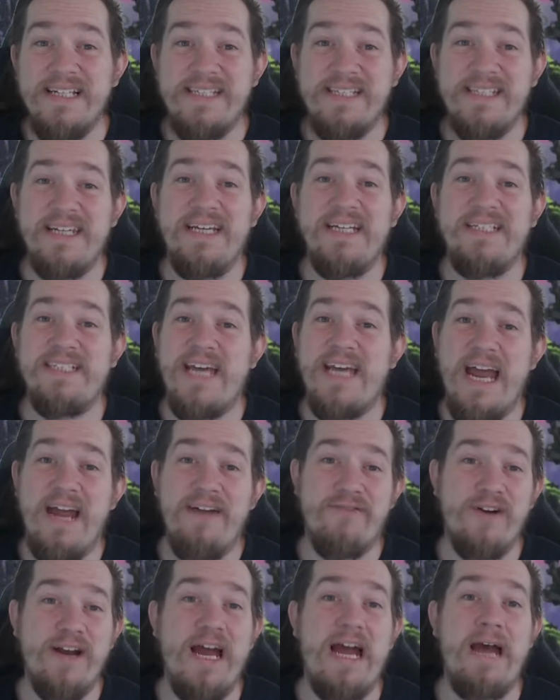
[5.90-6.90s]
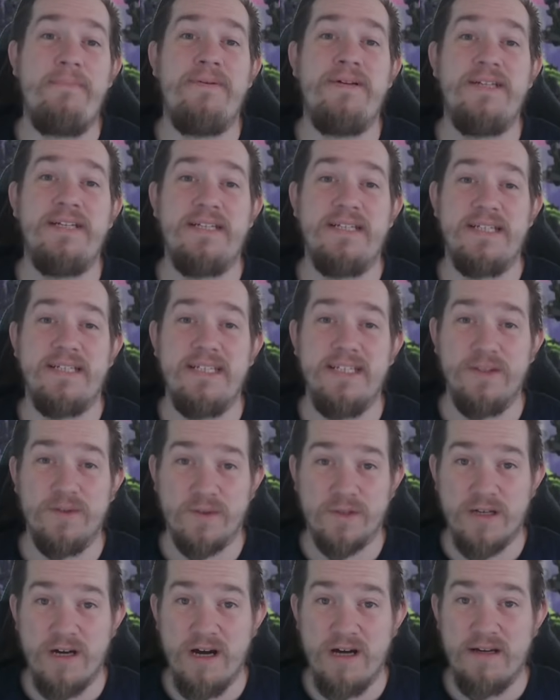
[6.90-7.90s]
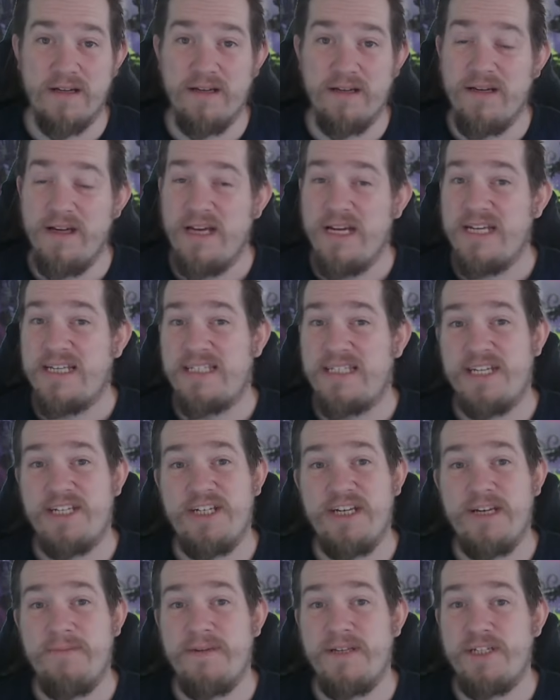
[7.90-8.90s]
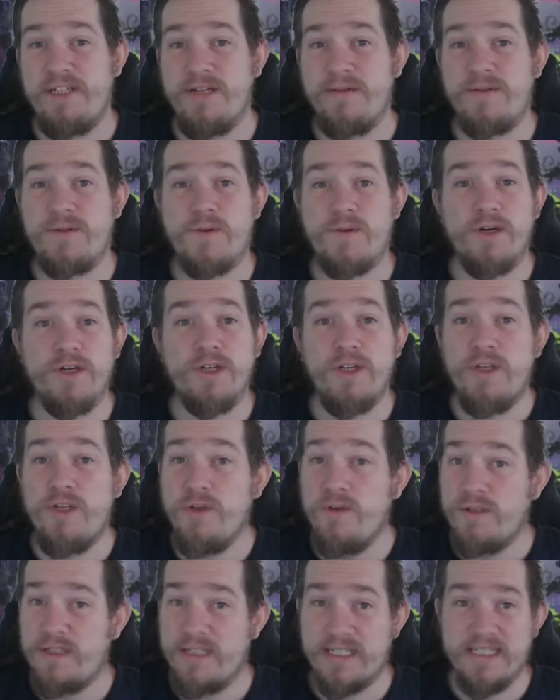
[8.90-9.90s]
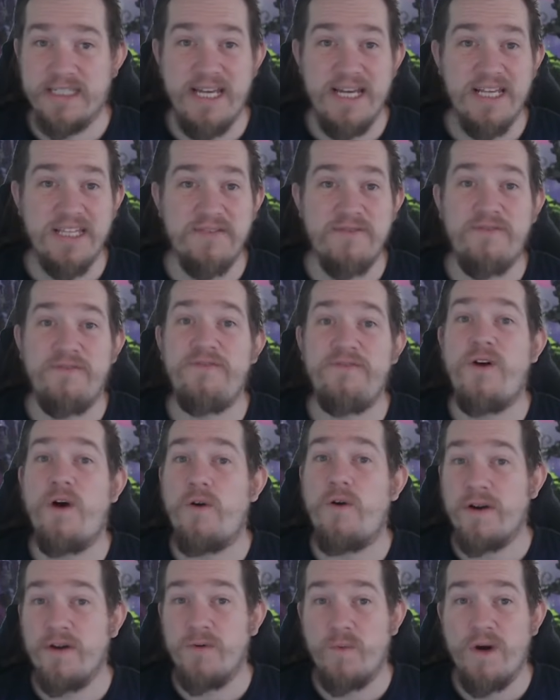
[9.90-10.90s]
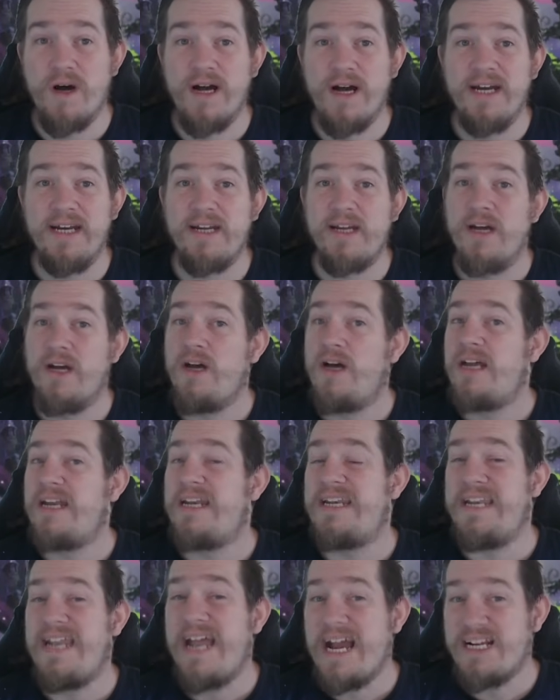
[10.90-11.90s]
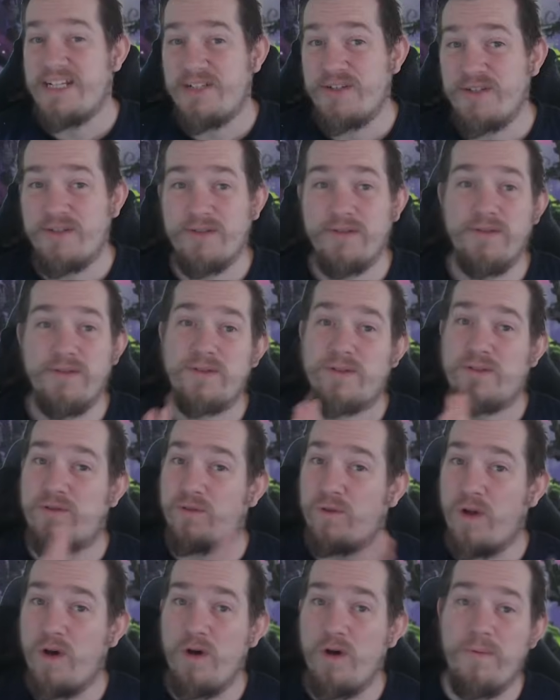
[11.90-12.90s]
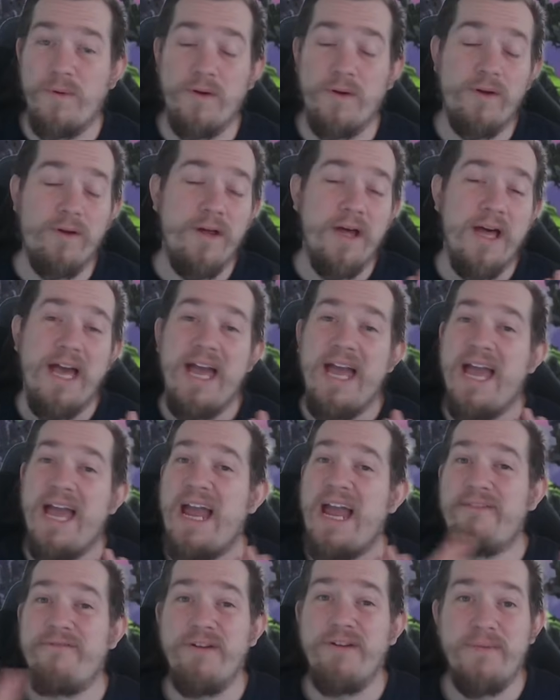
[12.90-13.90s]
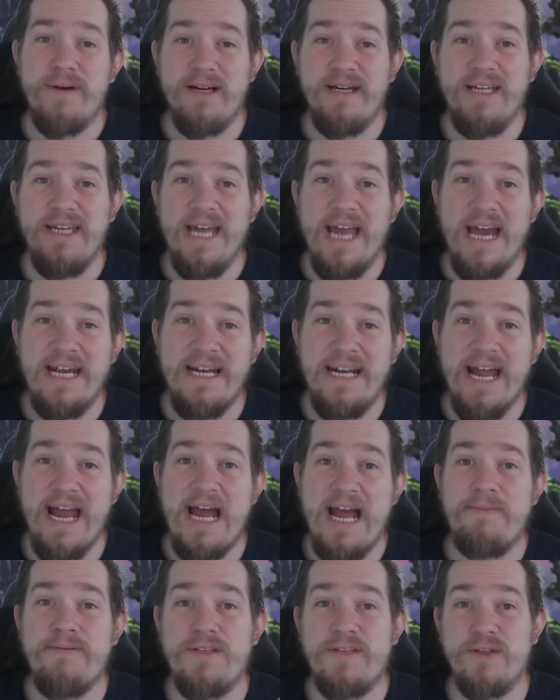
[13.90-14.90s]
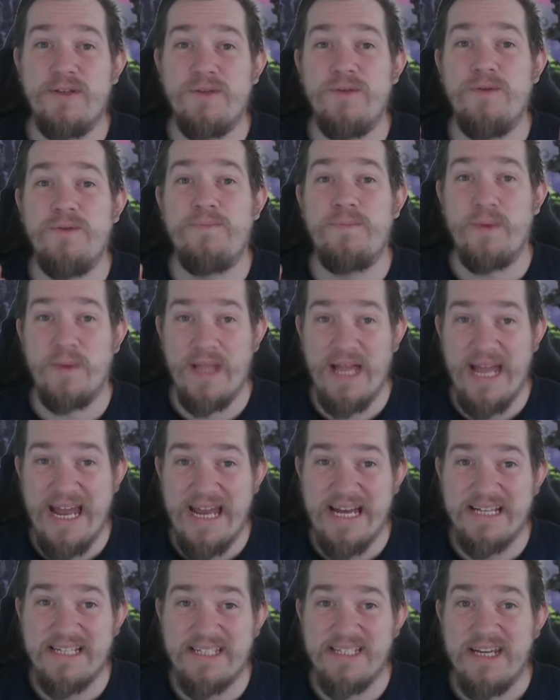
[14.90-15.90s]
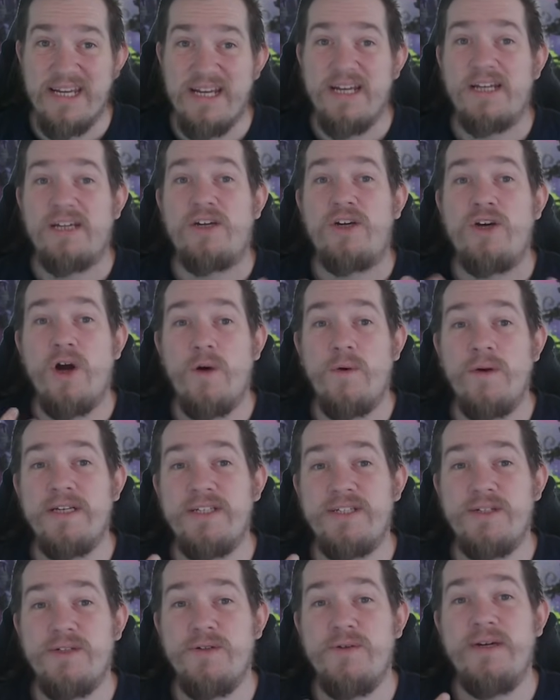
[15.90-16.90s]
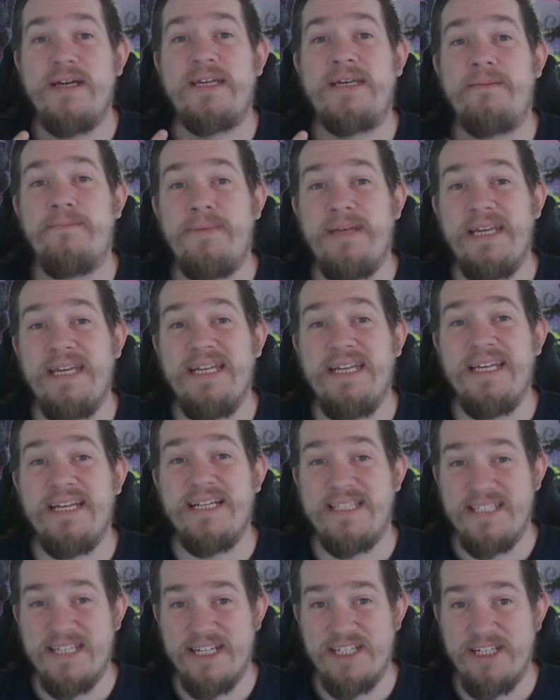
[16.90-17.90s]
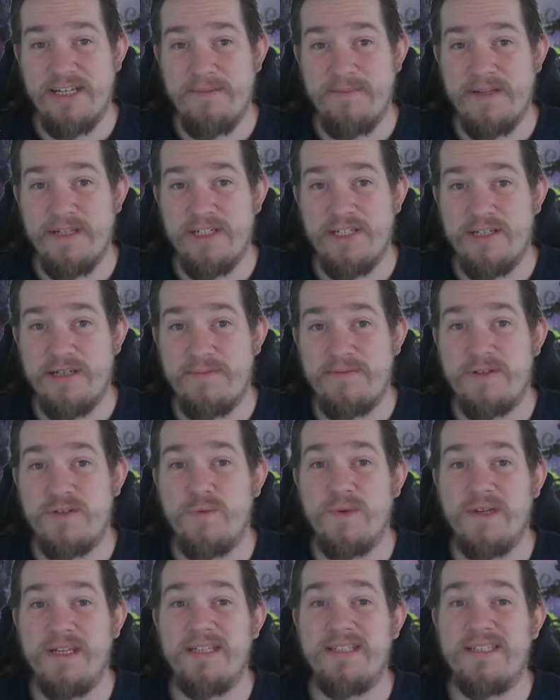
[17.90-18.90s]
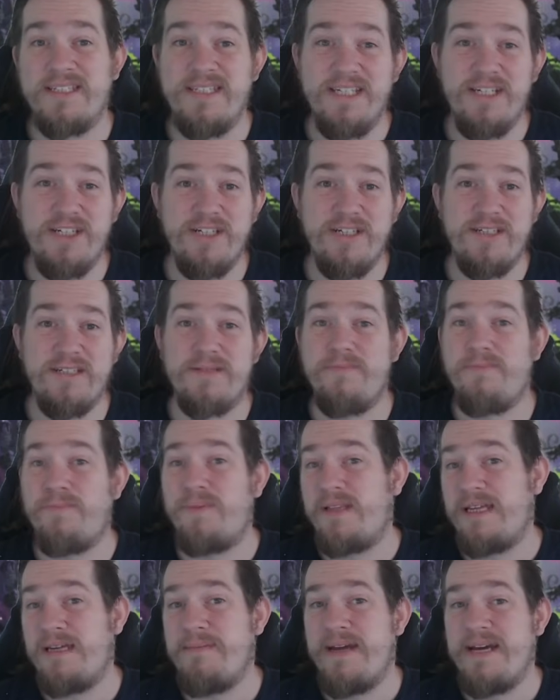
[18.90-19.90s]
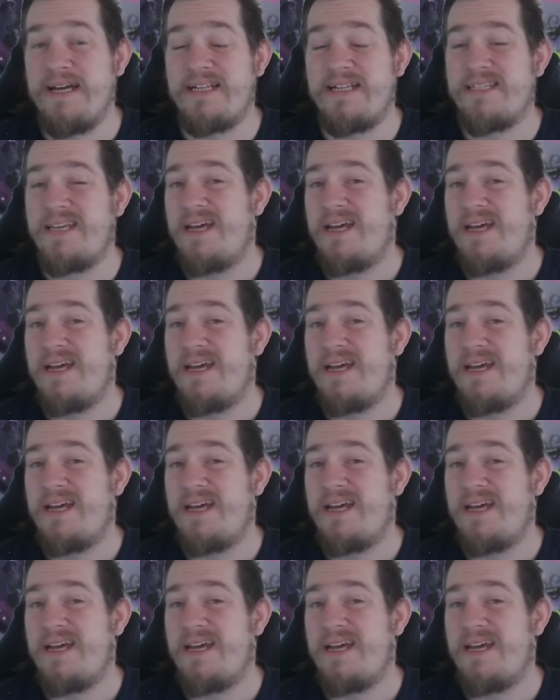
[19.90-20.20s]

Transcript: thing to ever happen to Disney Lorcana. Set Championships were a huge success, far and wide, national, global. Everybody had an absolute blast going to and competing at Set Championships to win stitches, playmats,